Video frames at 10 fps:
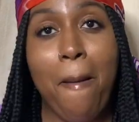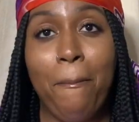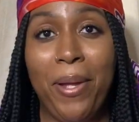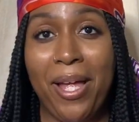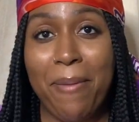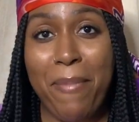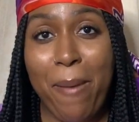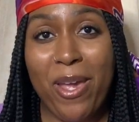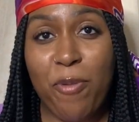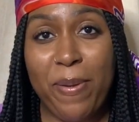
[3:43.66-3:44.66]
but
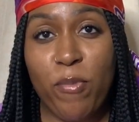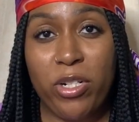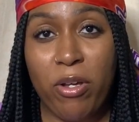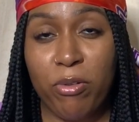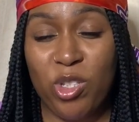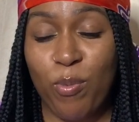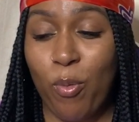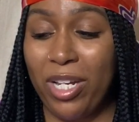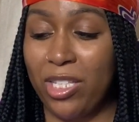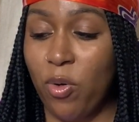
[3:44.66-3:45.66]
maybe it'll be more noticeable
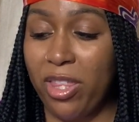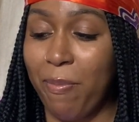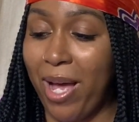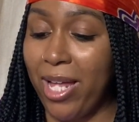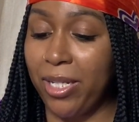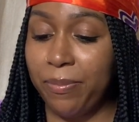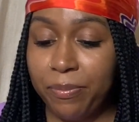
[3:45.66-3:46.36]
when it's on the body.